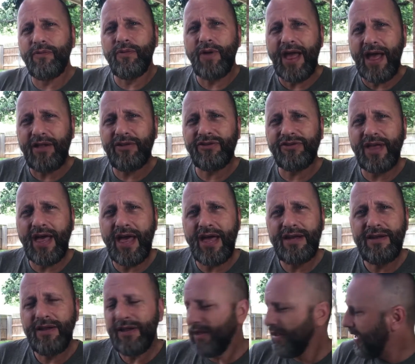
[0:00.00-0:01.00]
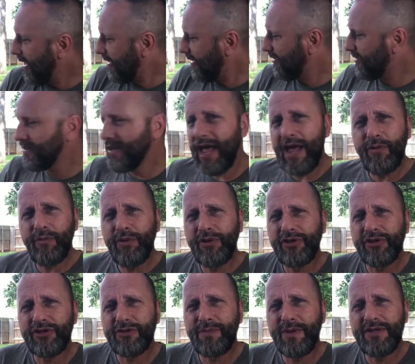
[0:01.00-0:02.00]
outside, and it's not real
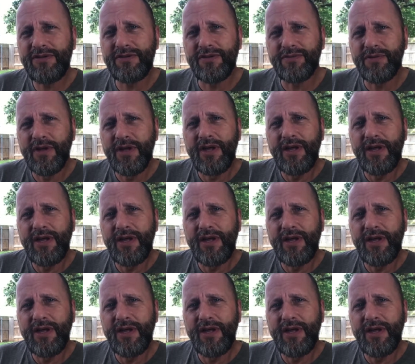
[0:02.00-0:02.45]
expensive.